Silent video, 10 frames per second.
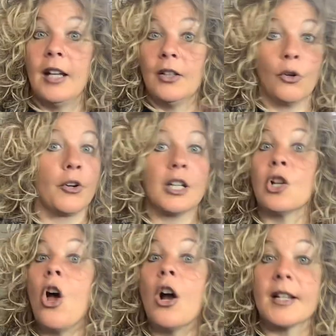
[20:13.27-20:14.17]
or as
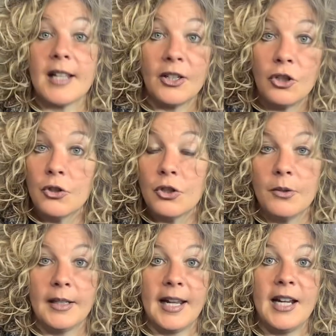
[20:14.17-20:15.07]
long as I choose
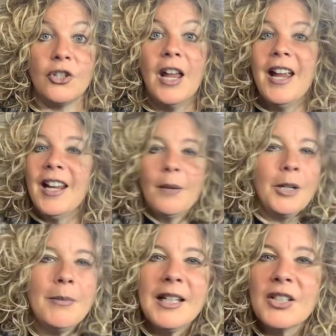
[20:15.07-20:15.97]
to engage, and I'm
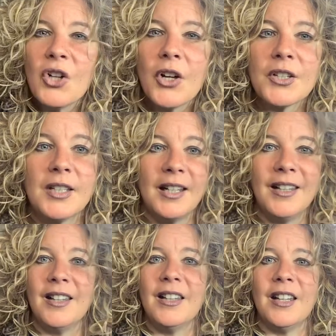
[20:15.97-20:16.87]
going to be exhausted.
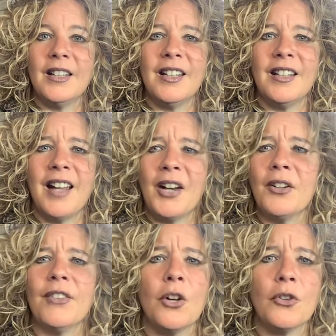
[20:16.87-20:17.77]
And then, and I don't
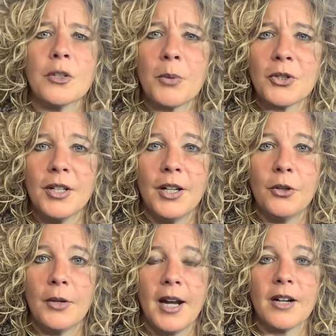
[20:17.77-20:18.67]
even know this person, and
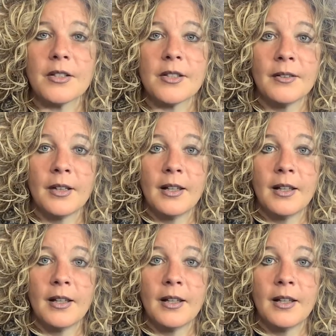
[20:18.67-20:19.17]
who cares?